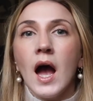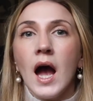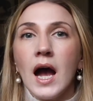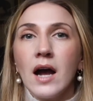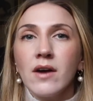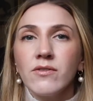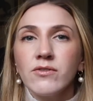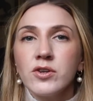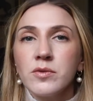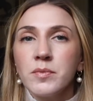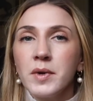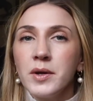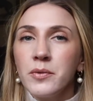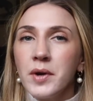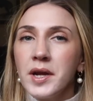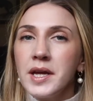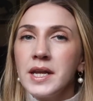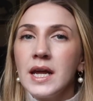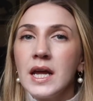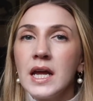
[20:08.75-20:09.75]
After my
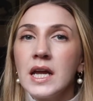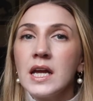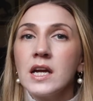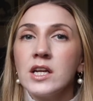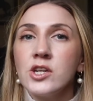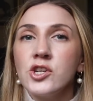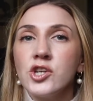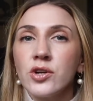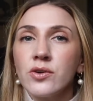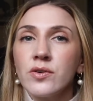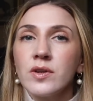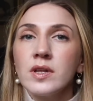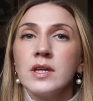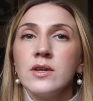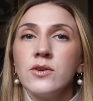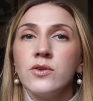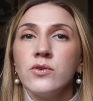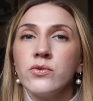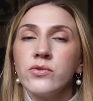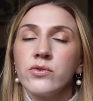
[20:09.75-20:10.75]
Retin A, I generally
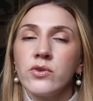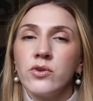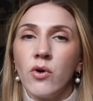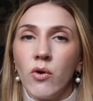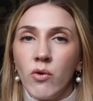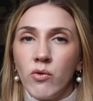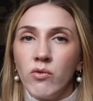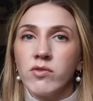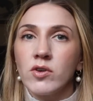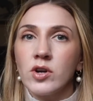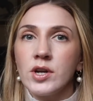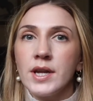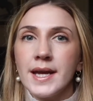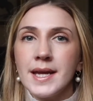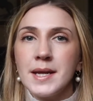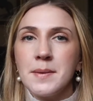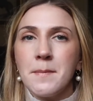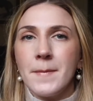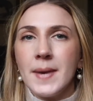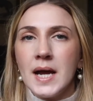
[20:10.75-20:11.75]
use an
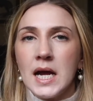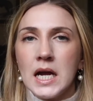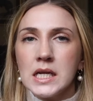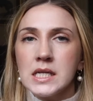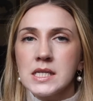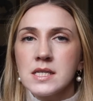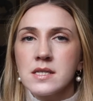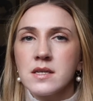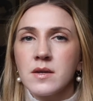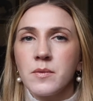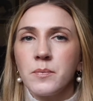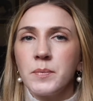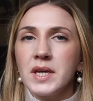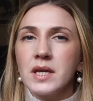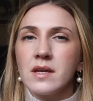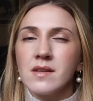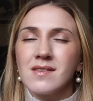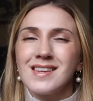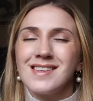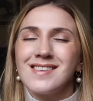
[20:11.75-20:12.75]
overnight mask
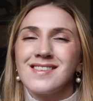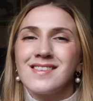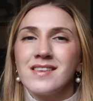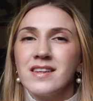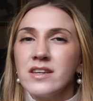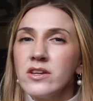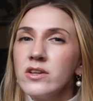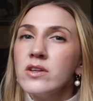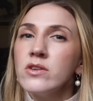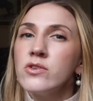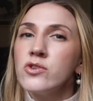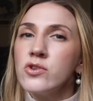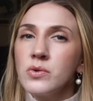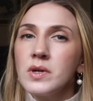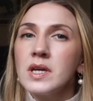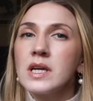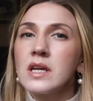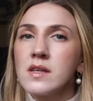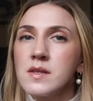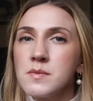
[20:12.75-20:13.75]
because I still do
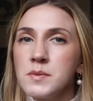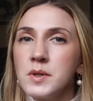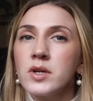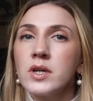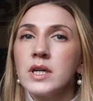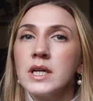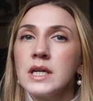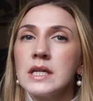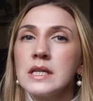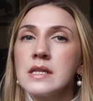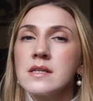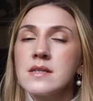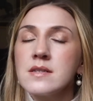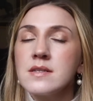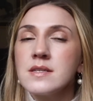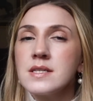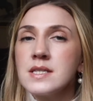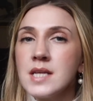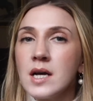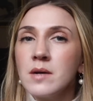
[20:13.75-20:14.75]
experience
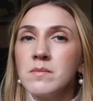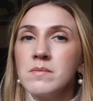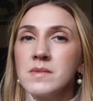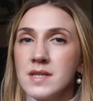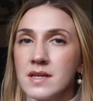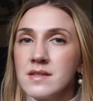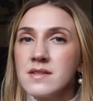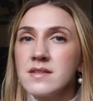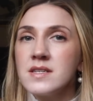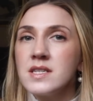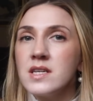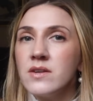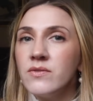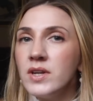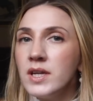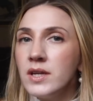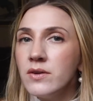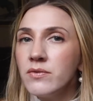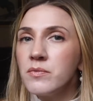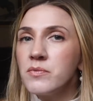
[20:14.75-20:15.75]
some
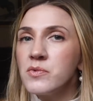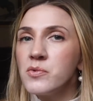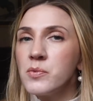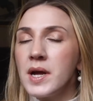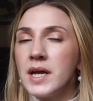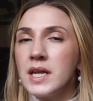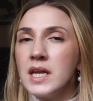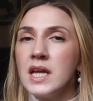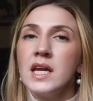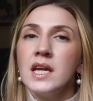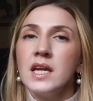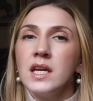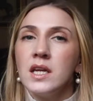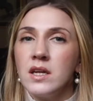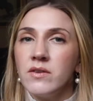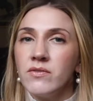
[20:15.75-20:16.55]
sensitivity from the Retin A,